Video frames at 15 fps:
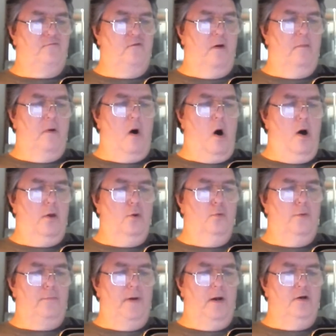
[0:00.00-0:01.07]
from auto
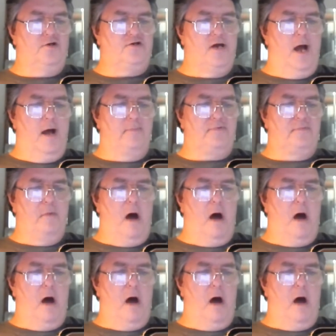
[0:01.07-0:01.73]
repair shops,